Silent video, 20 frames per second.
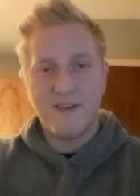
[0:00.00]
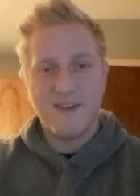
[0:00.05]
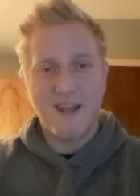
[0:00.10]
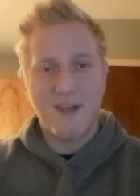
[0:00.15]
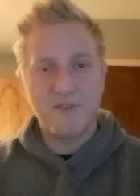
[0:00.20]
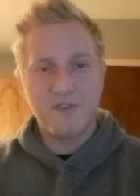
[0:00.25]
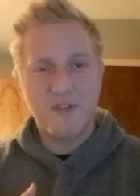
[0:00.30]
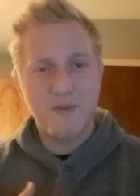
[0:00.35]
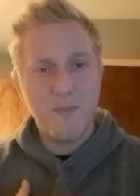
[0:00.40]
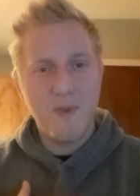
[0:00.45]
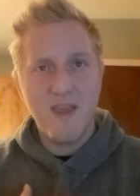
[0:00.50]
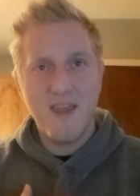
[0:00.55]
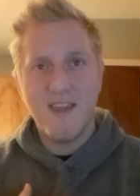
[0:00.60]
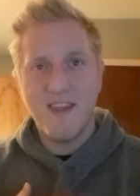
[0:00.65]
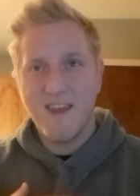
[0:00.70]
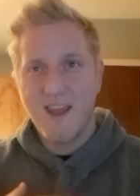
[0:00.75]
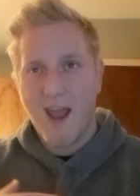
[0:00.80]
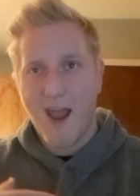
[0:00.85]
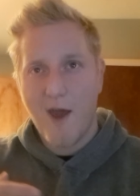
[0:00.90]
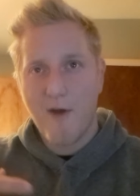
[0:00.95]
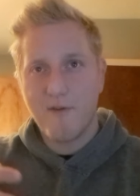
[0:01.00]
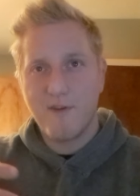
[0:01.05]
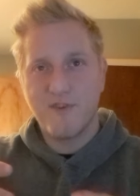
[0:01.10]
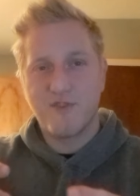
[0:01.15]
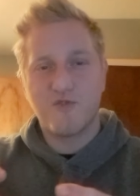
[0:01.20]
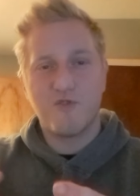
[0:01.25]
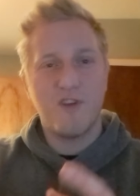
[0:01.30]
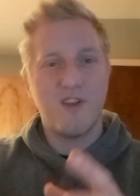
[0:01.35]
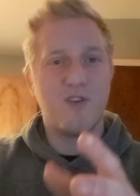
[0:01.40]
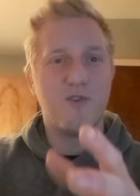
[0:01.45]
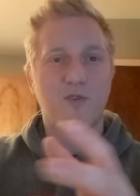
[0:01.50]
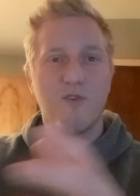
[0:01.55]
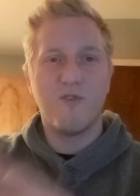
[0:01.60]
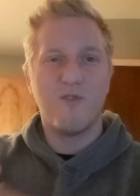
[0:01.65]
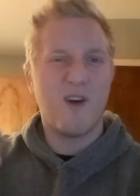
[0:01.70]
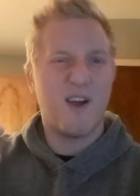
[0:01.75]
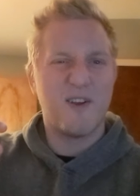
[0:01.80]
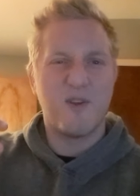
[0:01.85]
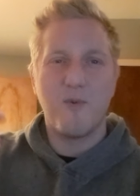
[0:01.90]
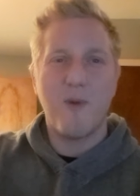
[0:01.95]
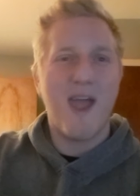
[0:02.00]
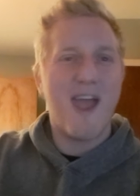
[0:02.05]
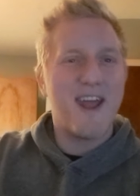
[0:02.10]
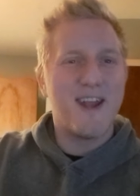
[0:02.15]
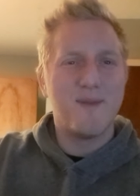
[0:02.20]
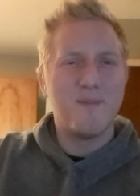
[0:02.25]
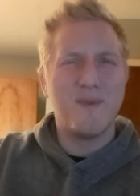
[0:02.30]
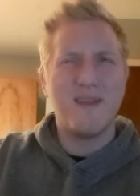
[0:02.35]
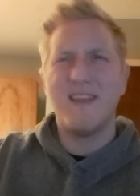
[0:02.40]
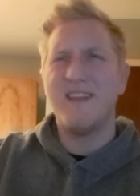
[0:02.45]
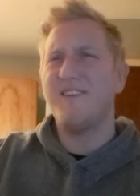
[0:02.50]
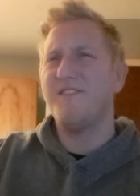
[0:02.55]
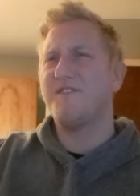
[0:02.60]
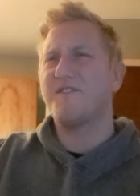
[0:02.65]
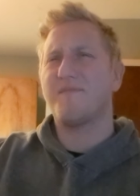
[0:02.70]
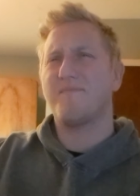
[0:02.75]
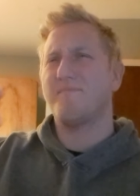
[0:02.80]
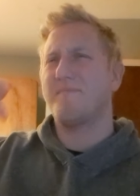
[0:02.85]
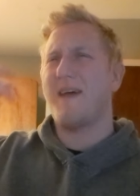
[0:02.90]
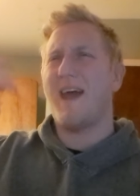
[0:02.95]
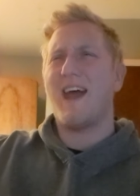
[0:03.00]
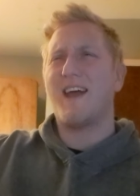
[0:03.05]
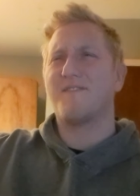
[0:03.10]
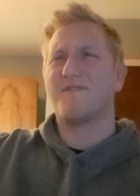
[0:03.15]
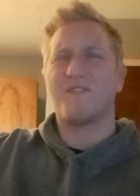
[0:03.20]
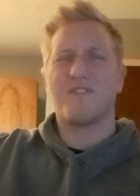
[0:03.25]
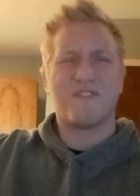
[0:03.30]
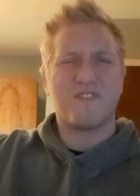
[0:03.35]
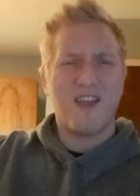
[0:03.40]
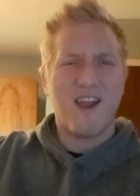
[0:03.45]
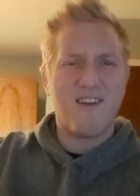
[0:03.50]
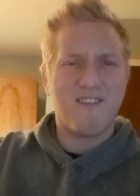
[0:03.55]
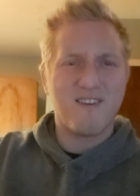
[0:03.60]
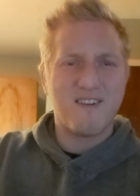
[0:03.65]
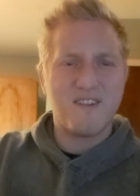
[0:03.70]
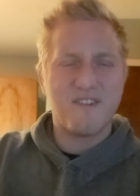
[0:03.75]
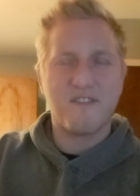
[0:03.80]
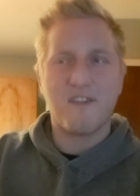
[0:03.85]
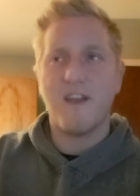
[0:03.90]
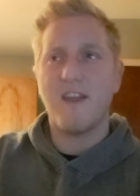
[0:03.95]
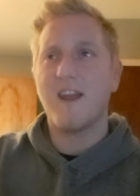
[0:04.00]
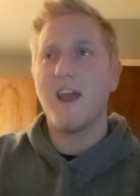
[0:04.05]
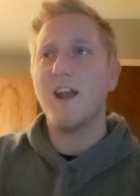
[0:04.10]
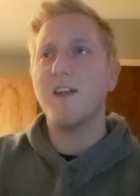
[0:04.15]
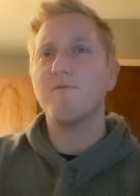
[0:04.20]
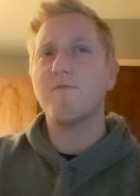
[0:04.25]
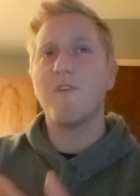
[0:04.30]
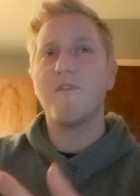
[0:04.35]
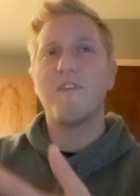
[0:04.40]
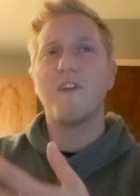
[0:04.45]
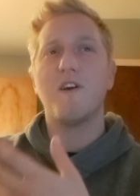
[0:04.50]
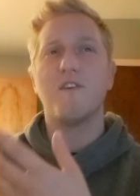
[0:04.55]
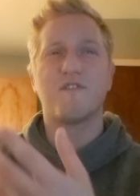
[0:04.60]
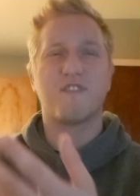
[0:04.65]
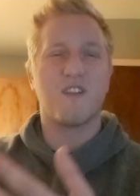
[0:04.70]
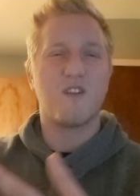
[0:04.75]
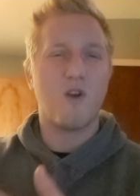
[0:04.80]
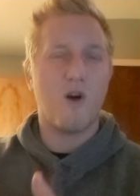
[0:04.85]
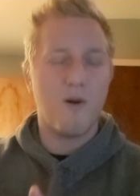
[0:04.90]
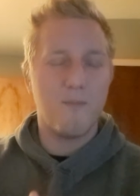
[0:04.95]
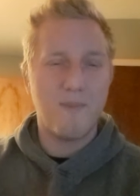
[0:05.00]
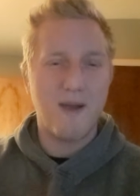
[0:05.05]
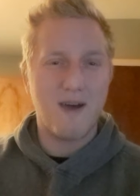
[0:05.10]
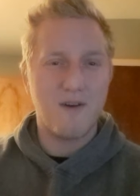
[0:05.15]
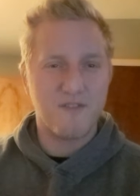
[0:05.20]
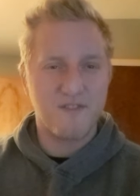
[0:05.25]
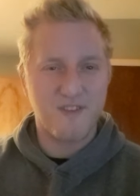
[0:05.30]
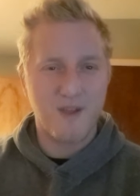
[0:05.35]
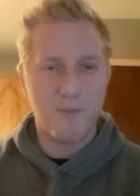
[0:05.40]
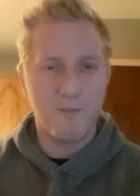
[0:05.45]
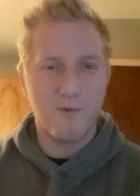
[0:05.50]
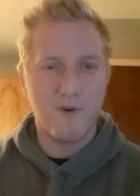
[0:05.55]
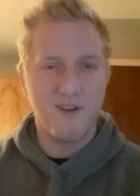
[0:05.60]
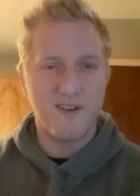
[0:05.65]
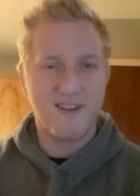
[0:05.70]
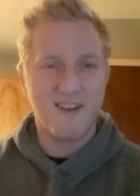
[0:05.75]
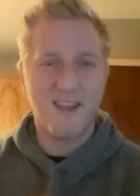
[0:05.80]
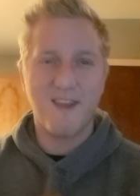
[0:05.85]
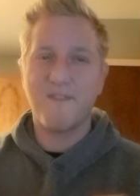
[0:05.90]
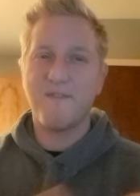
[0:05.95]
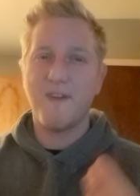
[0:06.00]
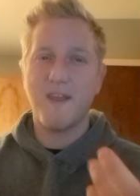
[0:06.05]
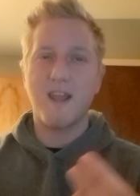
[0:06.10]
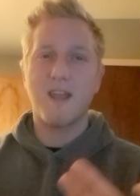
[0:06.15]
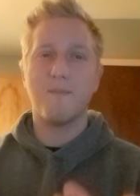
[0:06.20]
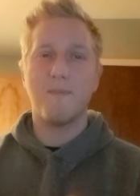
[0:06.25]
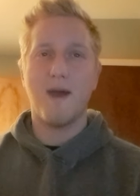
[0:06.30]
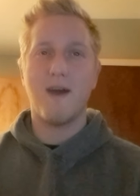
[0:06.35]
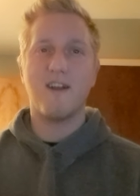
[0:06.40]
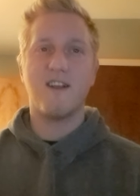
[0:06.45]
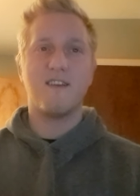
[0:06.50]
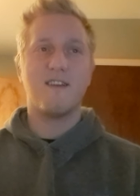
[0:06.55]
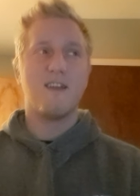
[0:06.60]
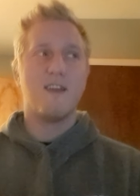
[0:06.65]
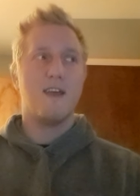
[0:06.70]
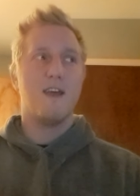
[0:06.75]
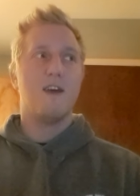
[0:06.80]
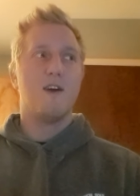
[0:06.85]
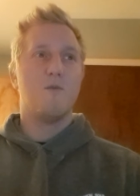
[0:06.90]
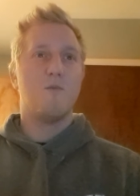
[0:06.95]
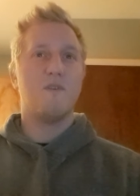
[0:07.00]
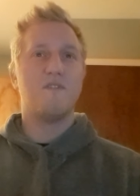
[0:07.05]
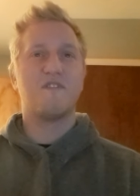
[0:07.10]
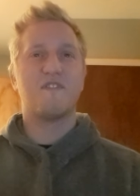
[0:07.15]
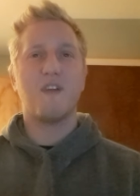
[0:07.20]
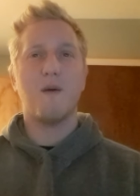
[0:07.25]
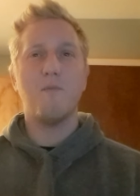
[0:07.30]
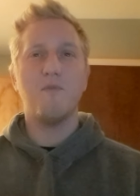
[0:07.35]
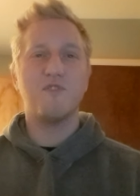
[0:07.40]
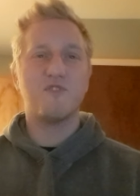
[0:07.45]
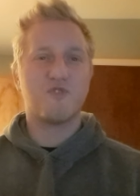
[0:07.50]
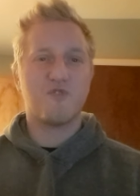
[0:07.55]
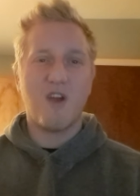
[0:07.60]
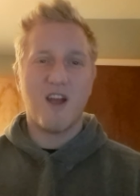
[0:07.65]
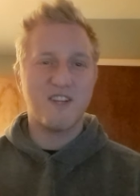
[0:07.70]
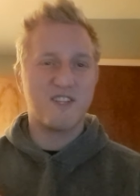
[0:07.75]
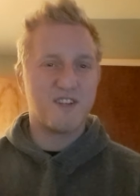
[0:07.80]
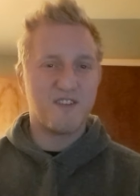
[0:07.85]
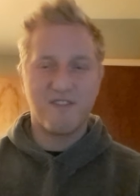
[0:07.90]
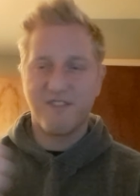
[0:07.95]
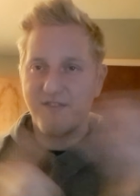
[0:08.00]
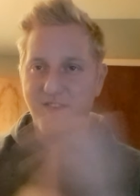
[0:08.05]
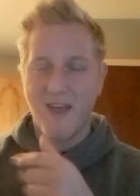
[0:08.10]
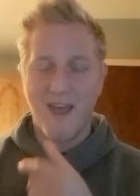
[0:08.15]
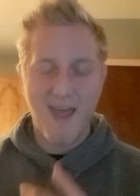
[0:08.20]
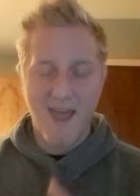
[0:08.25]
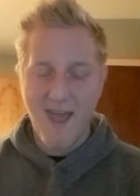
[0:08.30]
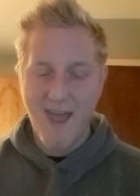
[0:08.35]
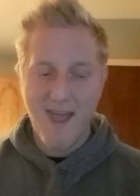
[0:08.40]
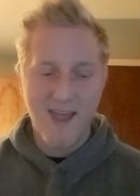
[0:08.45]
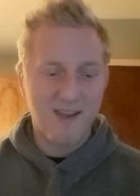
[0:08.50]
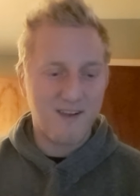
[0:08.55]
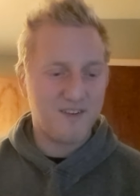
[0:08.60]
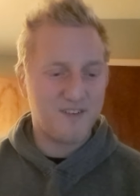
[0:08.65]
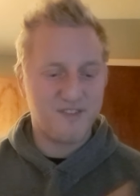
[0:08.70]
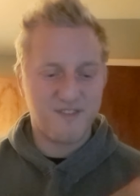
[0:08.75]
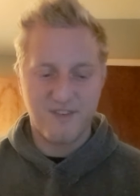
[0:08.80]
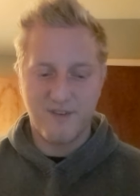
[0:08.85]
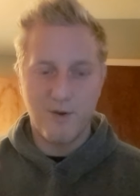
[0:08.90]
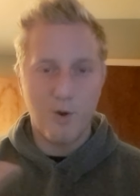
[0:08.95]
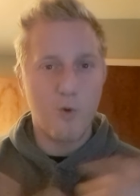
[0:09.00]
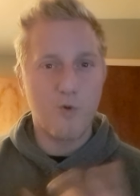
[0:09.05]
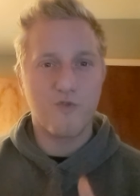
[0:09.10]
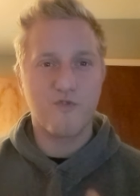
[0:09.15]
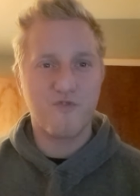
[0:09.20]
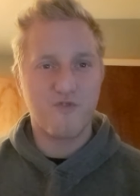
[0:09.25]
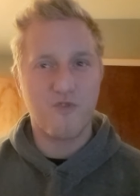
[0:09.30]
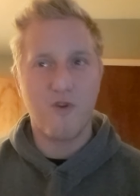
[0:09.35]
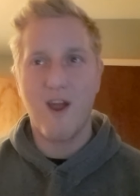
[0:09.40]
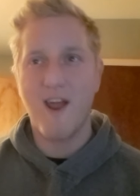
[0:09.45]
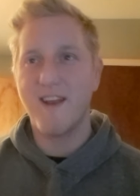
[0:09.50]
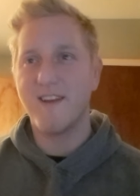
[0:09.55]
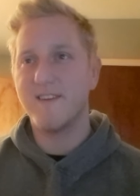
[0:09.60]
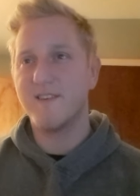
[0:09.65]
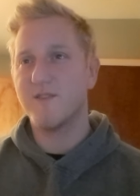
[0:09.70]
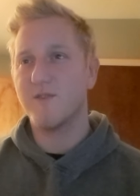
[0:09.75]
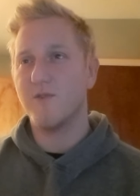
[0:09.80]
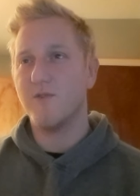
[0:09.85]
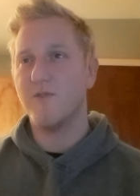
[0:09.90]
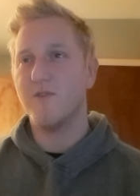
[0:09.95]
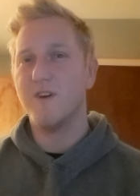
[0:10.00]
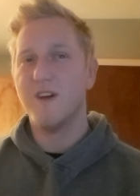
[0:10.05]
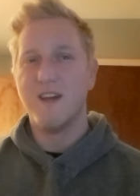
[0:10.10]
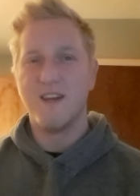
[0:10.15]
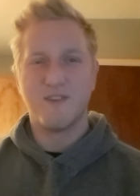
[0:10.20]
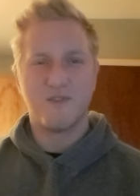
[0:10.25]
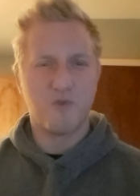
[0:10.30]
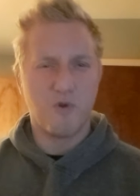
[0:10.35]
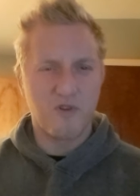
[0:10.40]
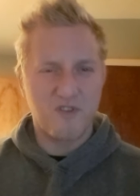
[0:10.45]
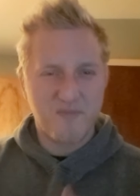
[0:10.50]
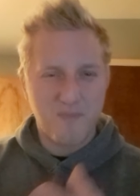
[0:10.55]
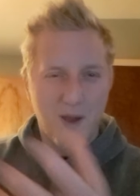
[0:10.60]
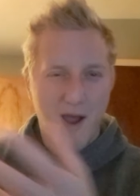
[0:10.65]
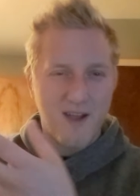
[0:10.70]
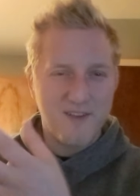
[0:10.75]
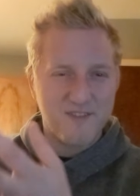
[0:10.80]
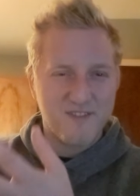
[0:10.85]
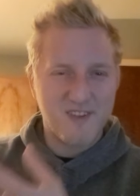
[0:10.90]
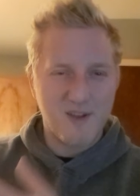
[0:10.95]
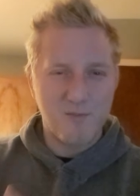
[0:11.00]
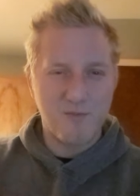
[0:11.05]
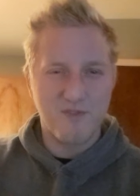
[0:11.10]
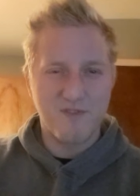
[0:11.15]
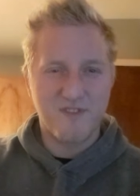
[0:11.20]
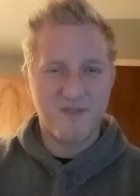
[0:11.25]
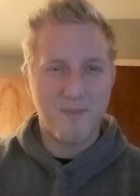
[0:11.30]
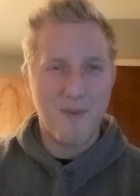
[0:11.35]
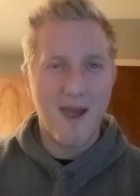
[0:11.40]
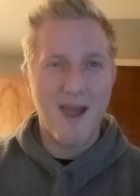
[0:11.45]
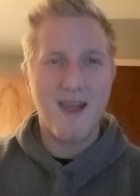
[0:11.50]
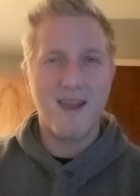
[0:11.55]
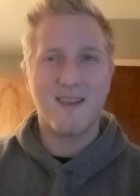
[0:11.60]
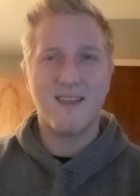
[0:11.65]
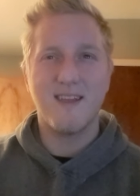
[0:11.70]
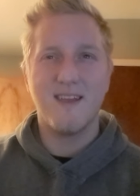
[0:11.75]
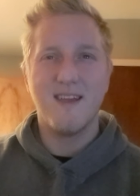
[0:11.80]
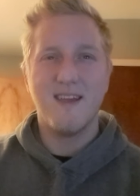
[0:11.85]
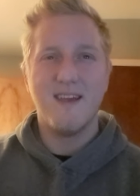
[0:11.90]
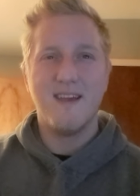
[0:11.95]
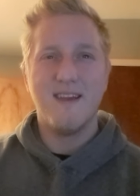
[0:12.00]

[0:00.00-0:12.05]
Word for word: Now, to me, how you treat your I know enemies, adversaries, it kind of reveals a lot about someone. Like, think about it. When someone trashes their ex, an old friend, or talks behind someone's back,